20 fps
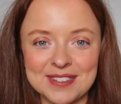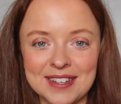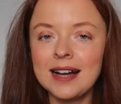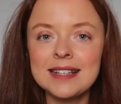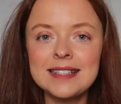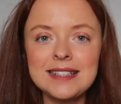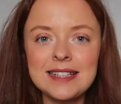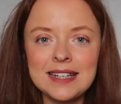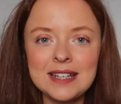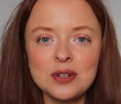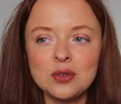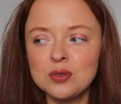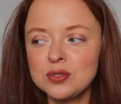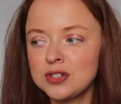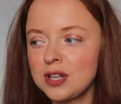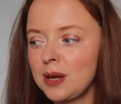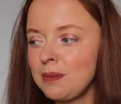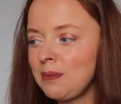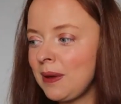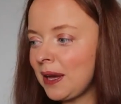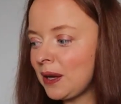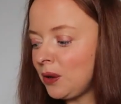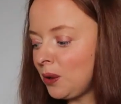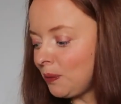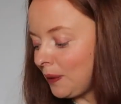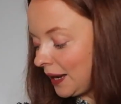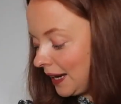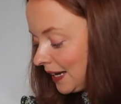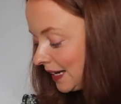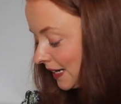I did also pick
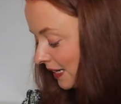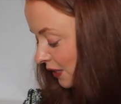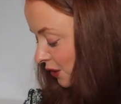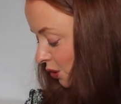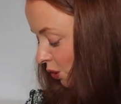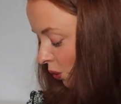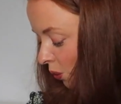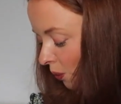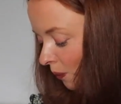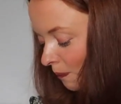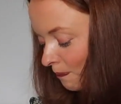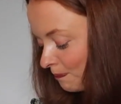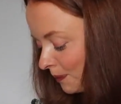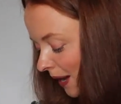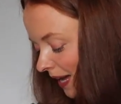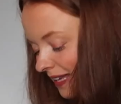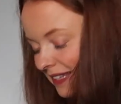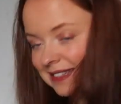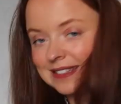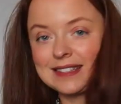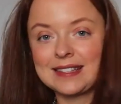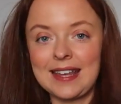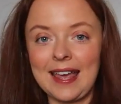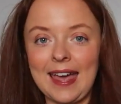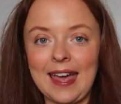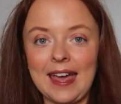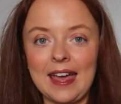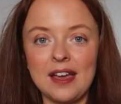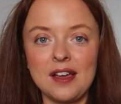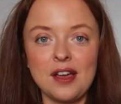up a little
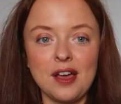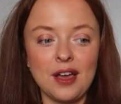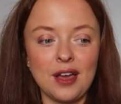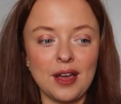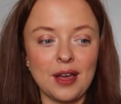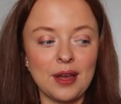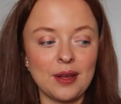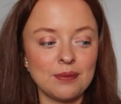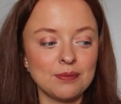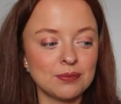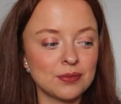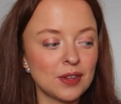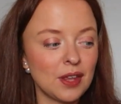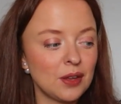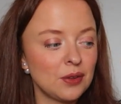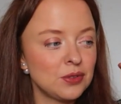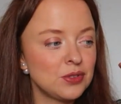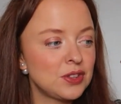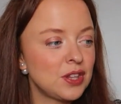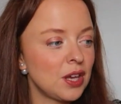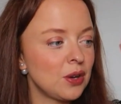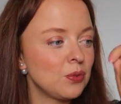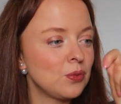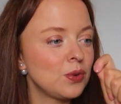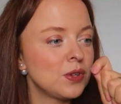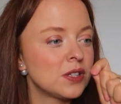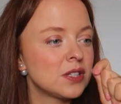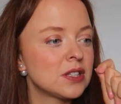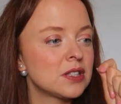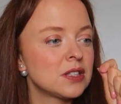basket that
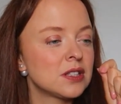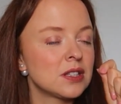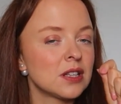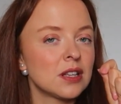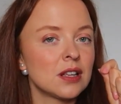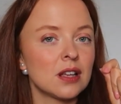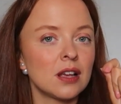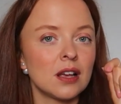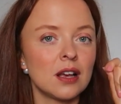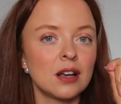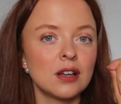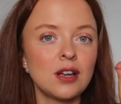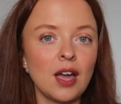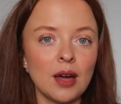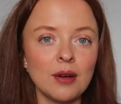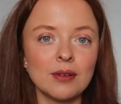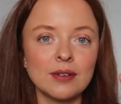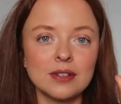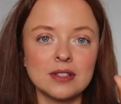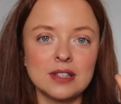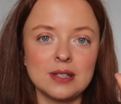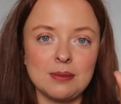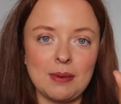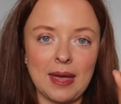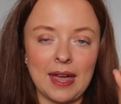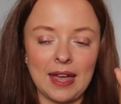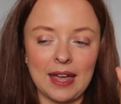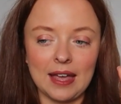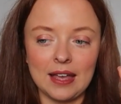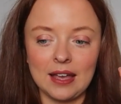was going to
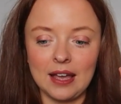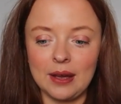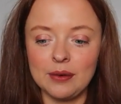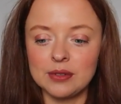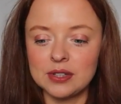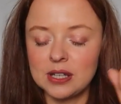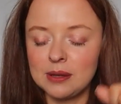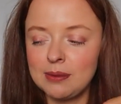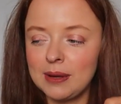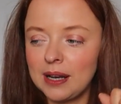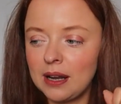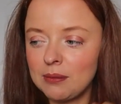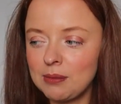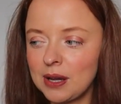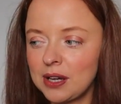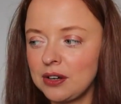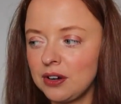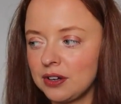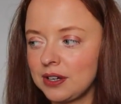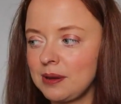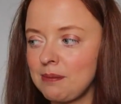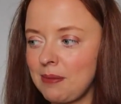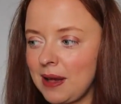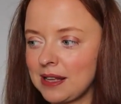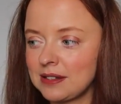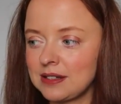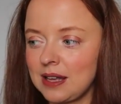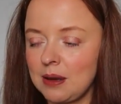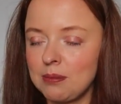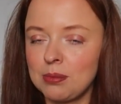be, it was going to be like my gardening
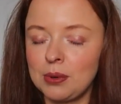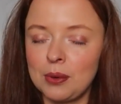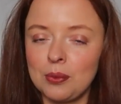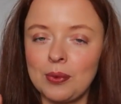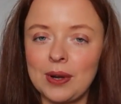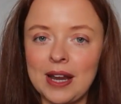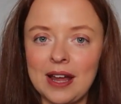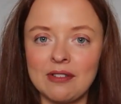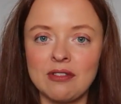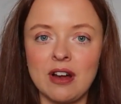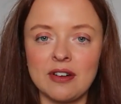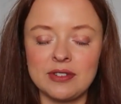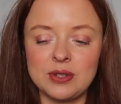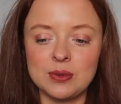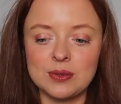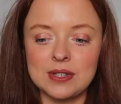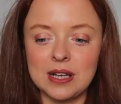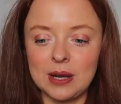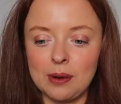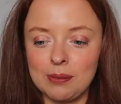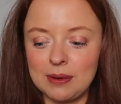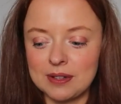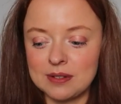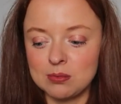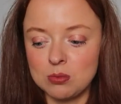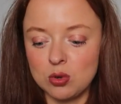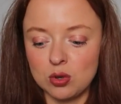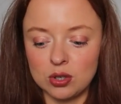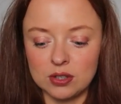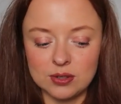basket, but when it arrived it was a little bit
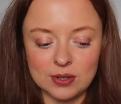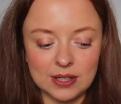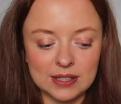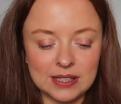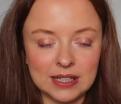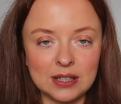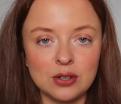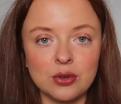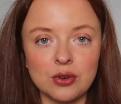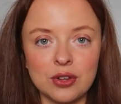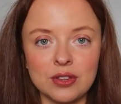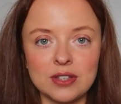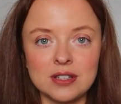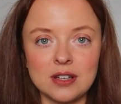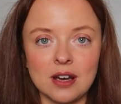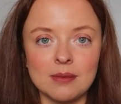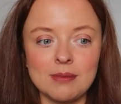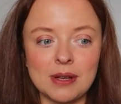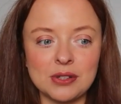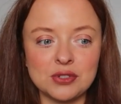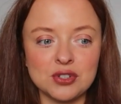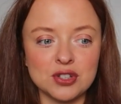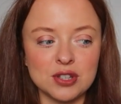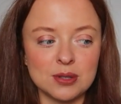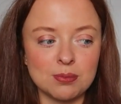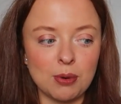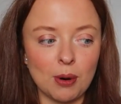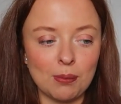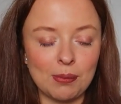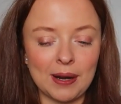smaller, so I didn't look at the
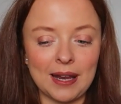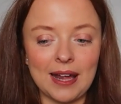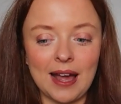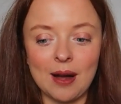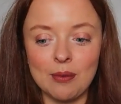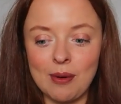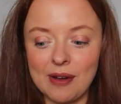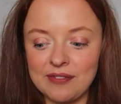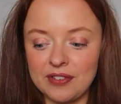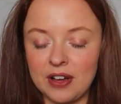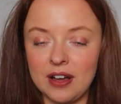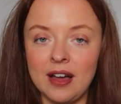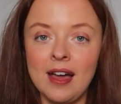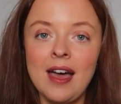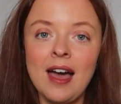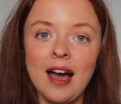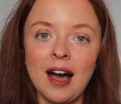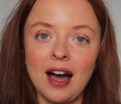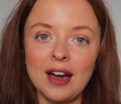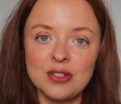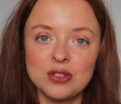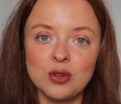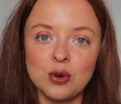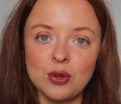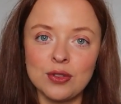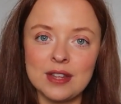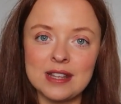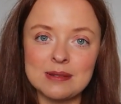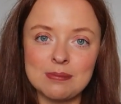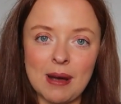dimensions properly. However, I
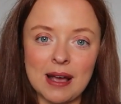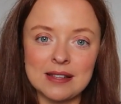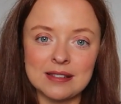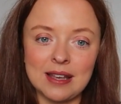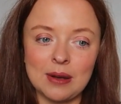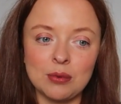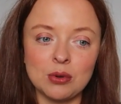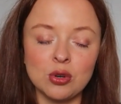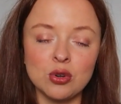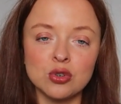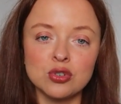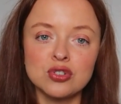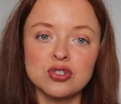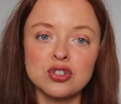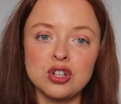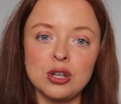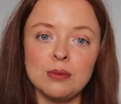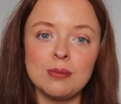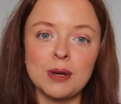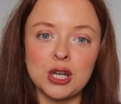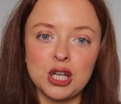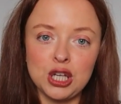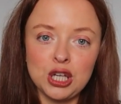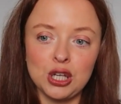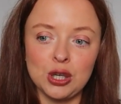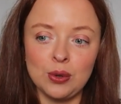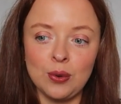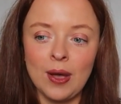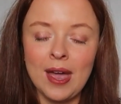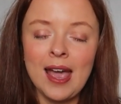thought this basket would look super
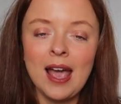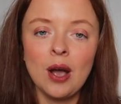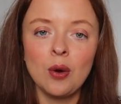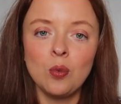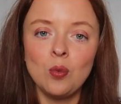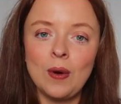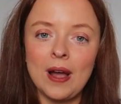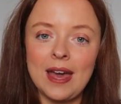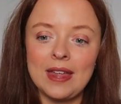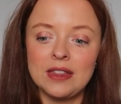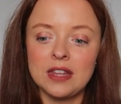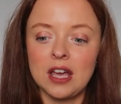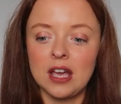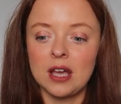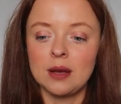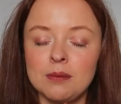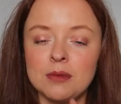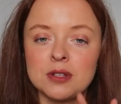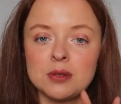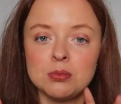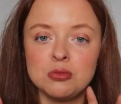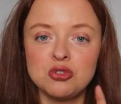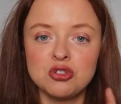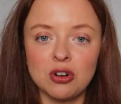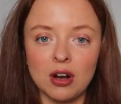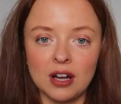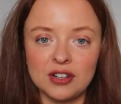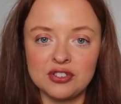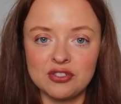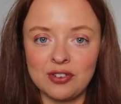cute with some
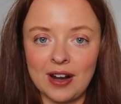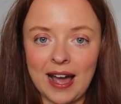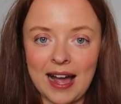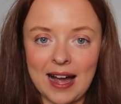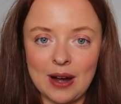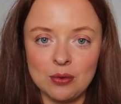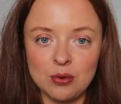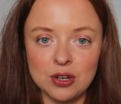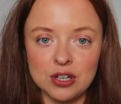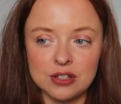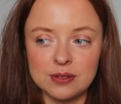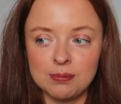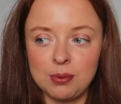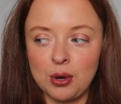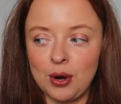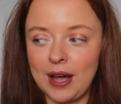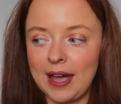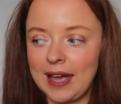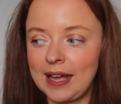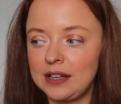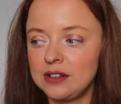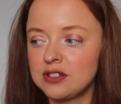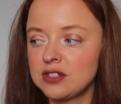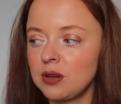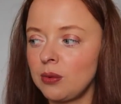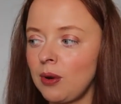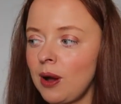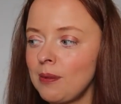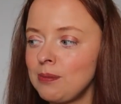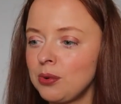dried flowers put in.
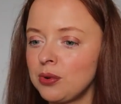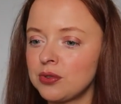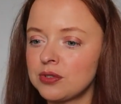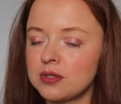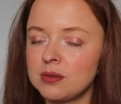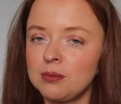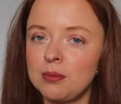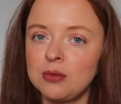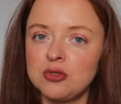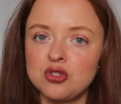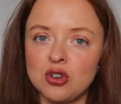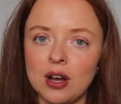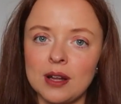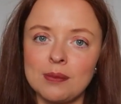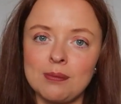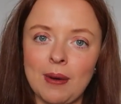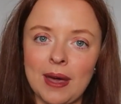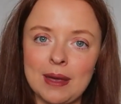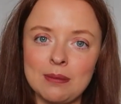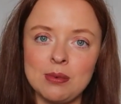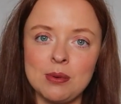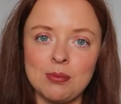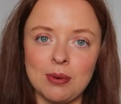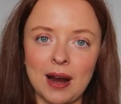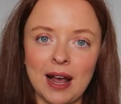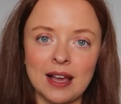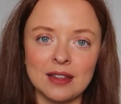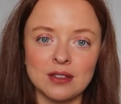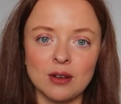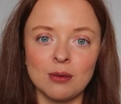So I bought some dried baby
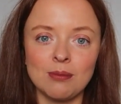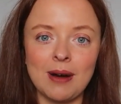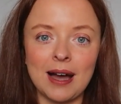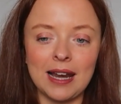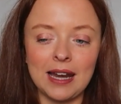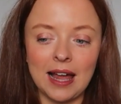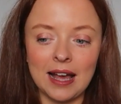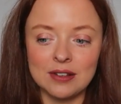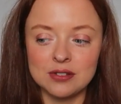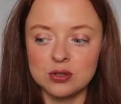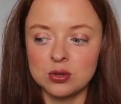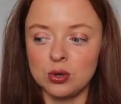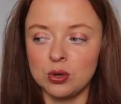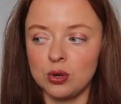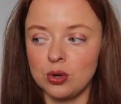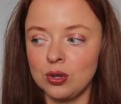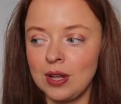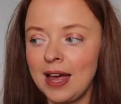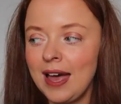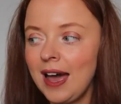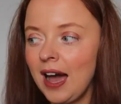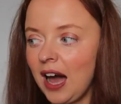breath on my last haul.